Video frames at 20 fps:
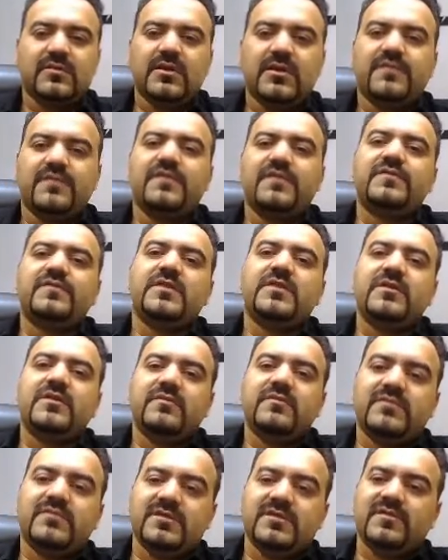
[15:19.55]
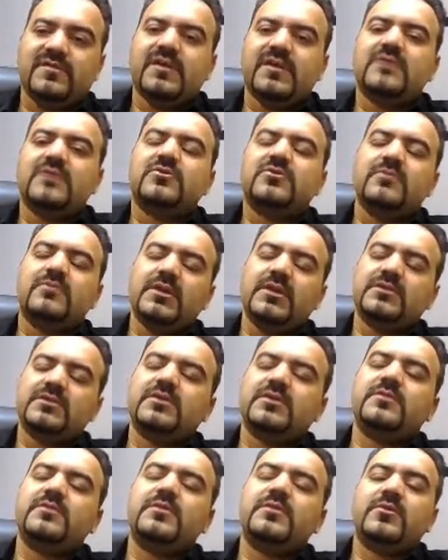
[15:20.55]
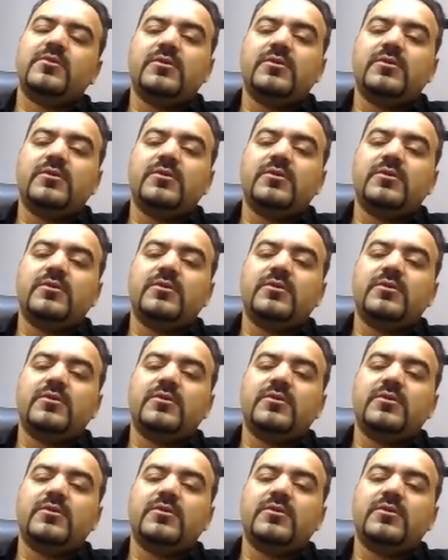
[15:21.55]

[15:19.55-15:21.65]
like 50 civilians or military people